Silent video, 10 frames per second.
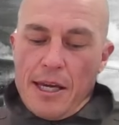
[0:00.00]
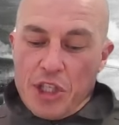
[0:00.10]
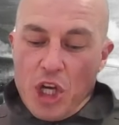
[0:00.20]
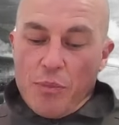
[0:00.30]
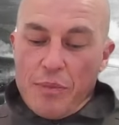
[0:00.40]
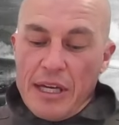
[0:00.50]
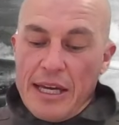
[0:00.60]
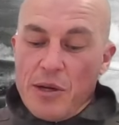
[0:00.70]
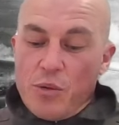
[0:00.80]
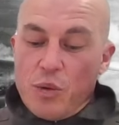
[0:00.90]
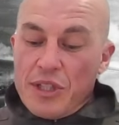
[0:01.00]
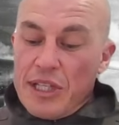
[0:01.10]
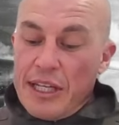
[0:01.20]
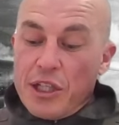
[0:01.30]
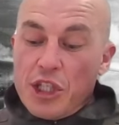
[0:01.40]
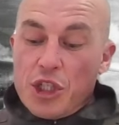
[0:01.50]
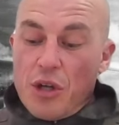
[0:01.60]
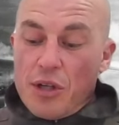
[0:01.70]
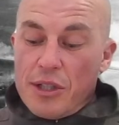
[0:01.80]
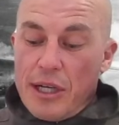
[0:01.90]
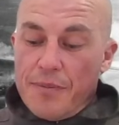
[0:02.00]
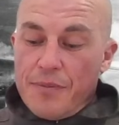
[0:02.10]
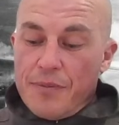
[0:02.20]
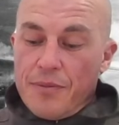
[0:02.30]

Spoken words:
He told me he was an English doctor